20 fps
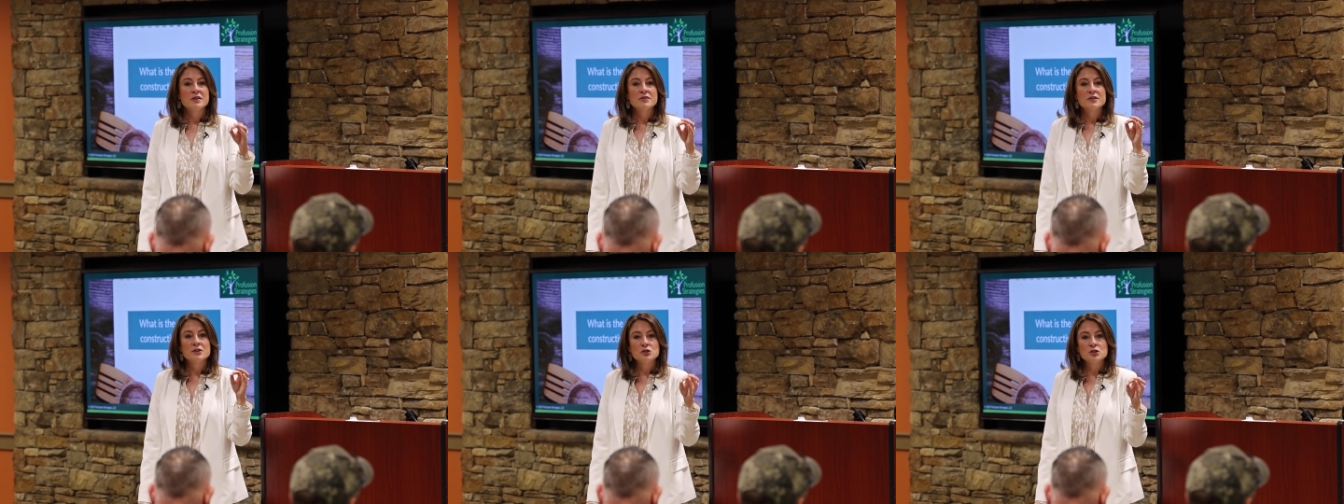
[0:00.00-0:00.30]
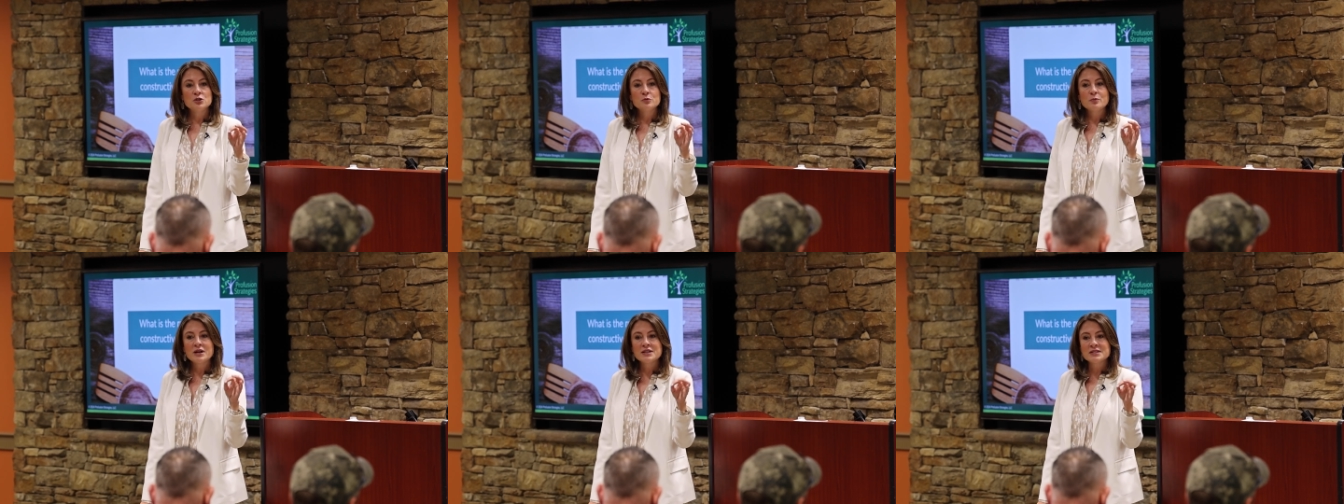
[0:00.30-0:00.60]
Then
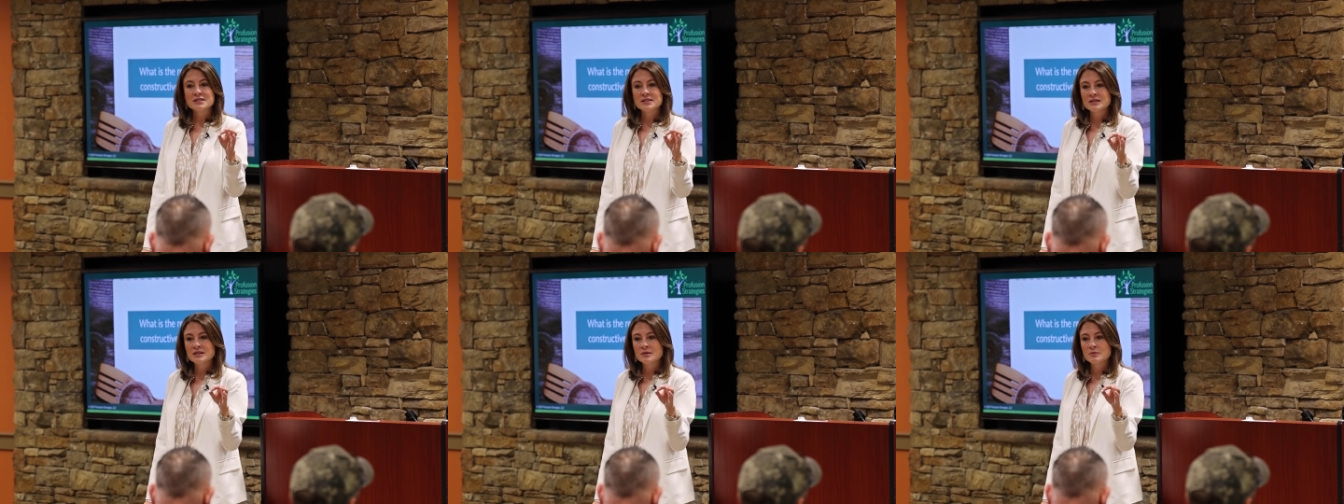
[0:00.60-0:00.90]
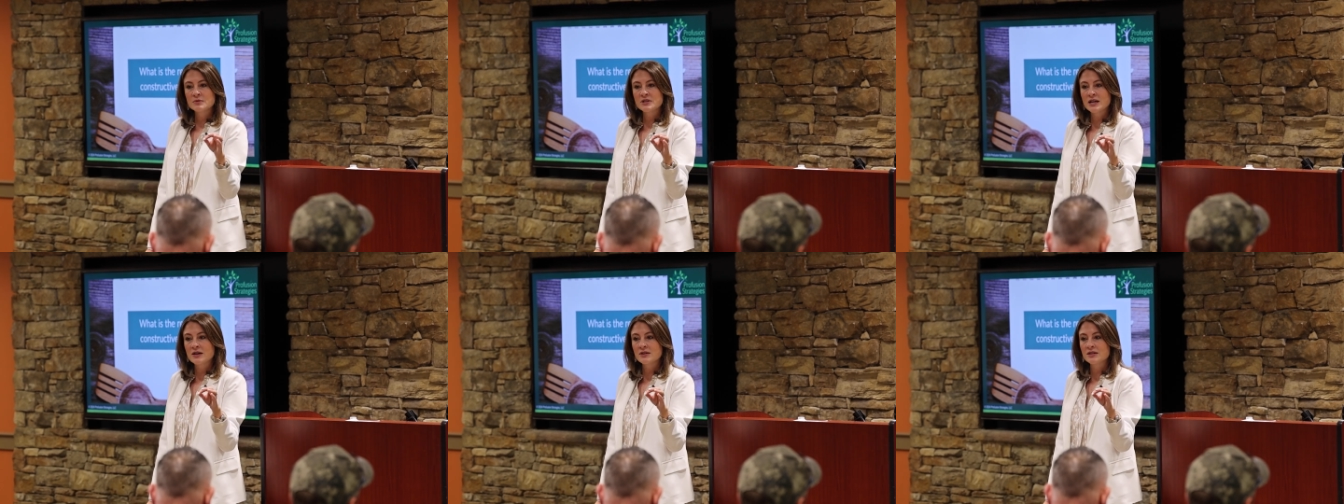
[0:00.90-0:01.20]
you might sit
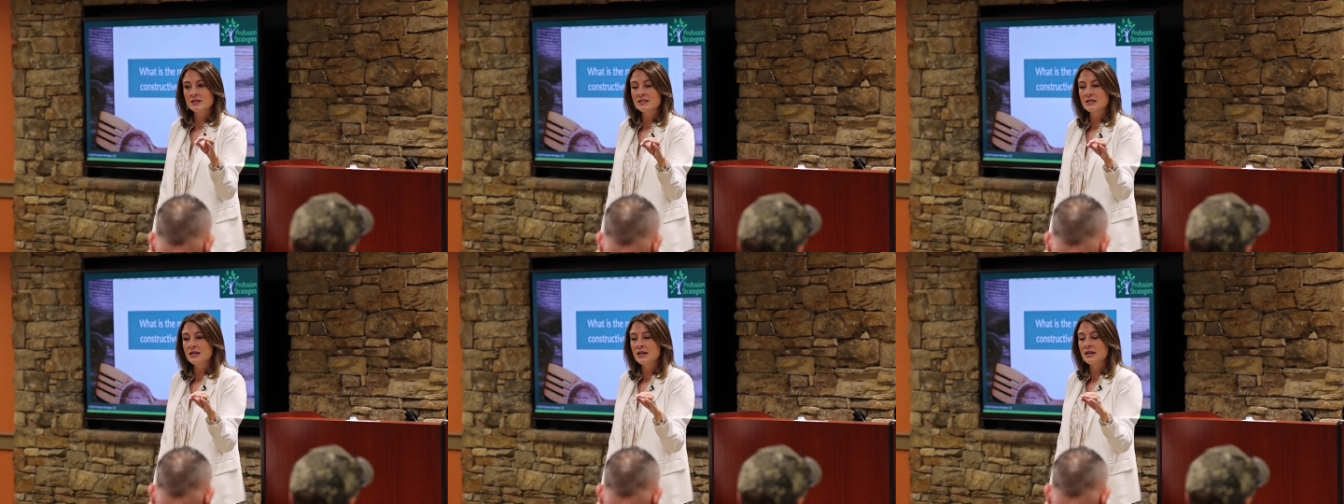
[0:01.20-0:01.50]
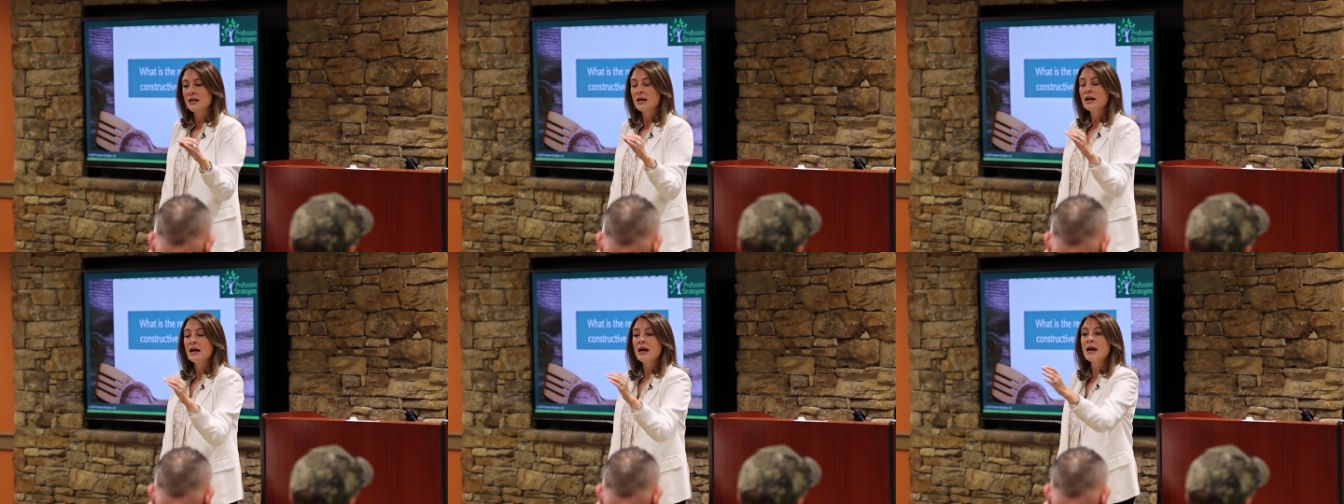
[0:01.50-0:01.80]
them down and
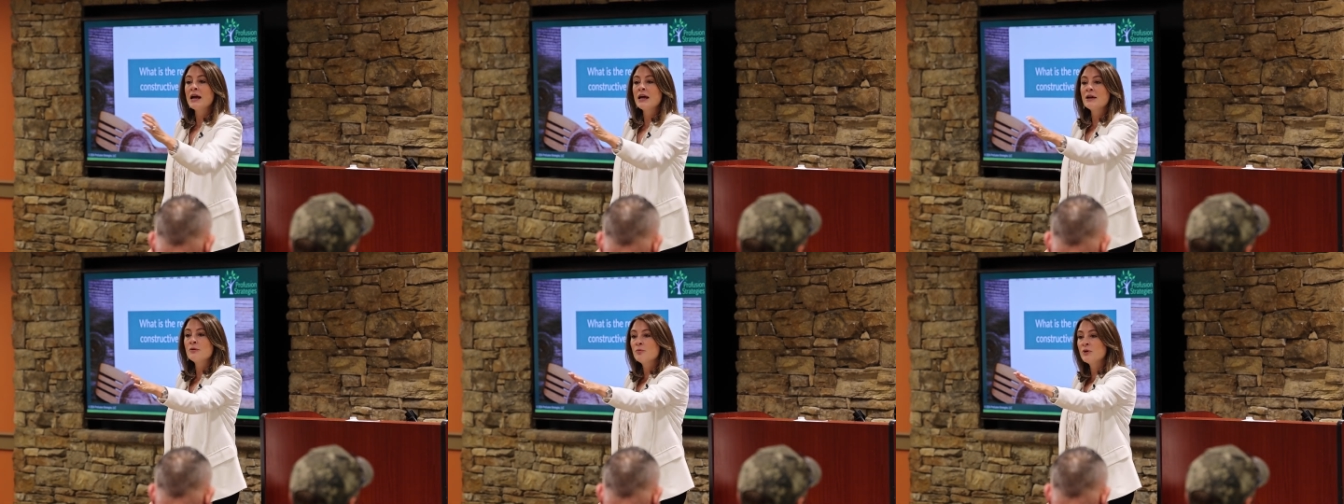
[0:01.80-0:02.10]
say, hey,